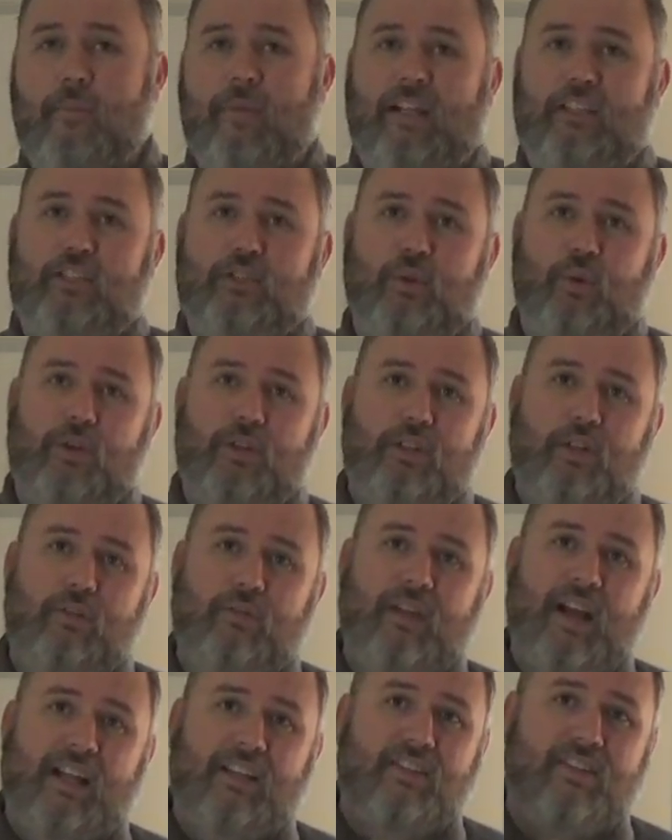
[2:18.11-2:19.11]
Make sure you've
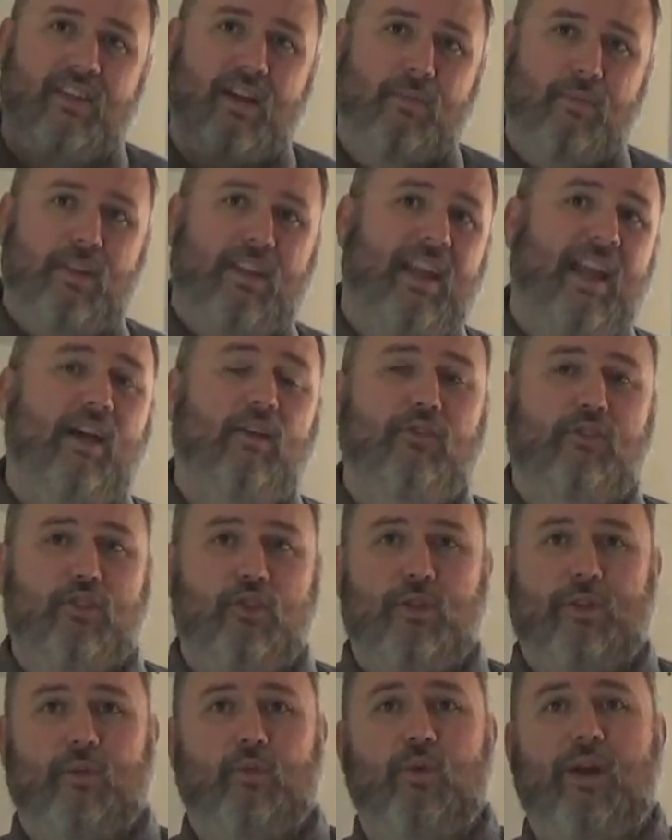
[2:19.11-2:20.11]
got something else
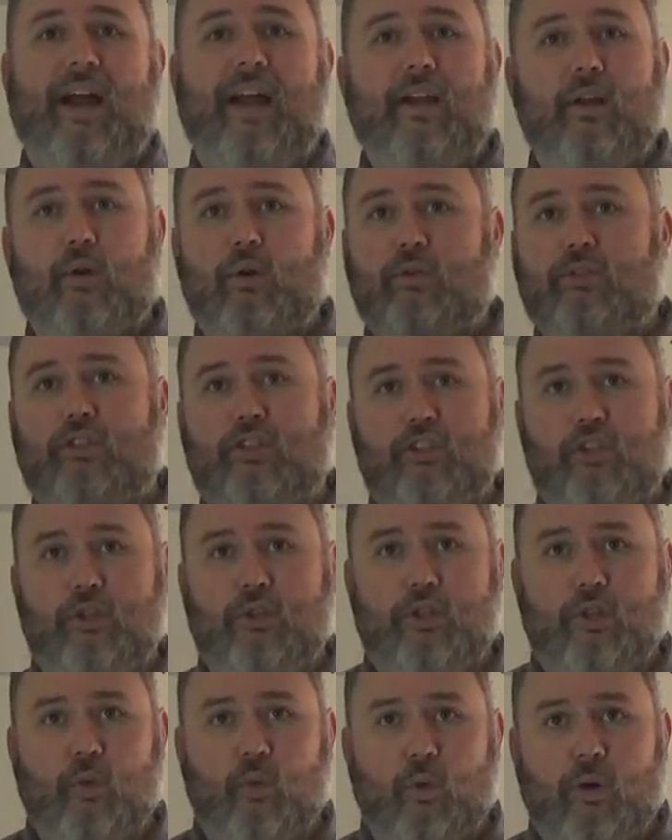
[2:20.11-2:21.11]
you can write on to do
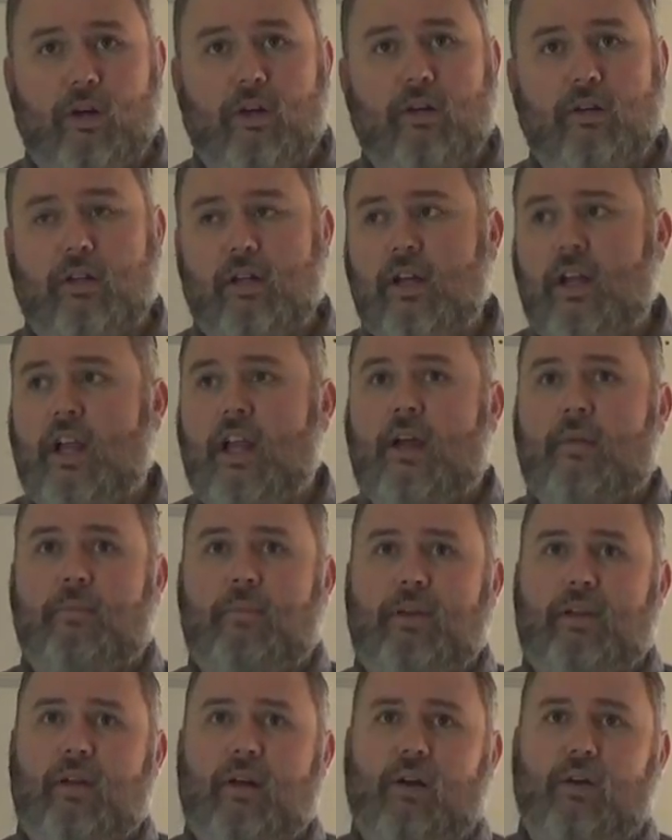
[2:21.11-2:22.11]
your work,
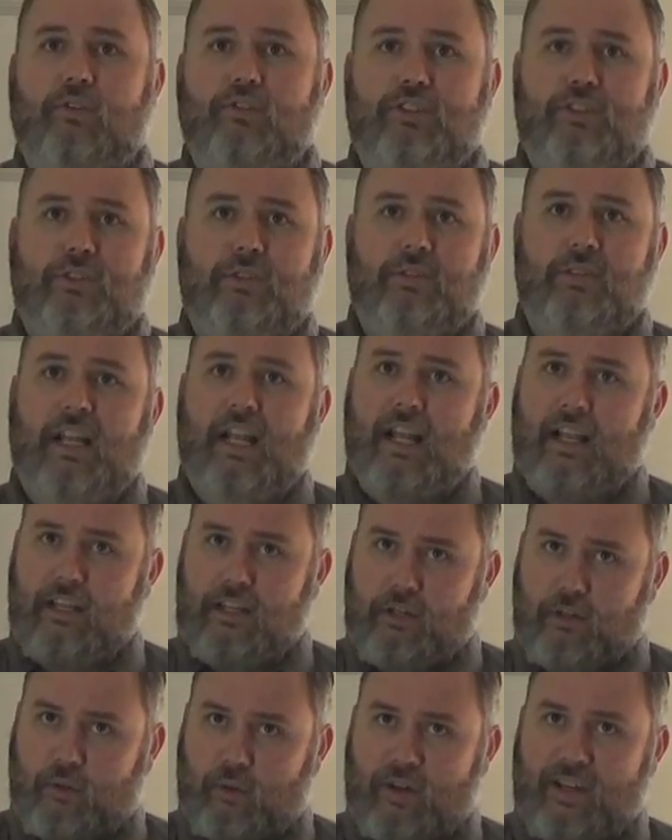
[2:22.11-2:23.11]
because
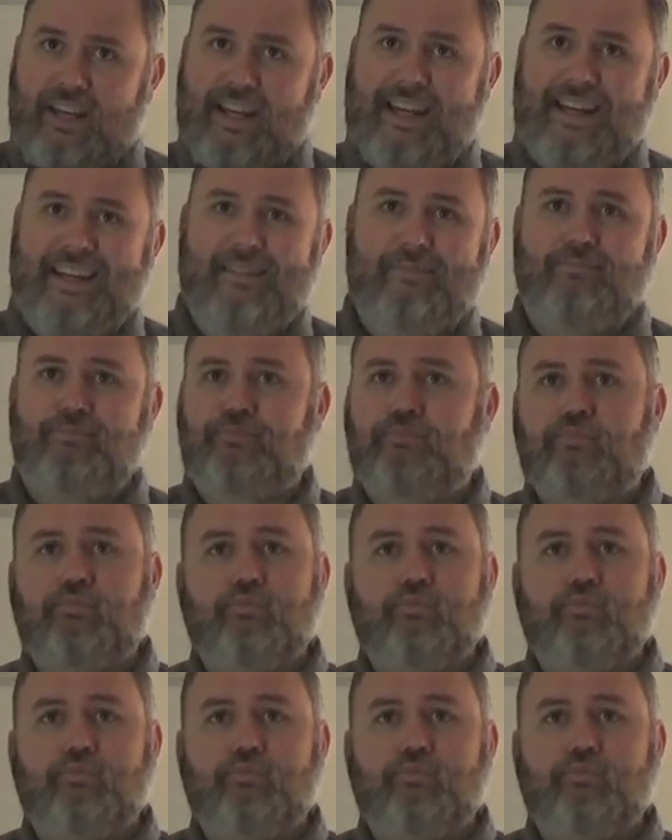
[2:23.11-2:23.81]
you're going to need it.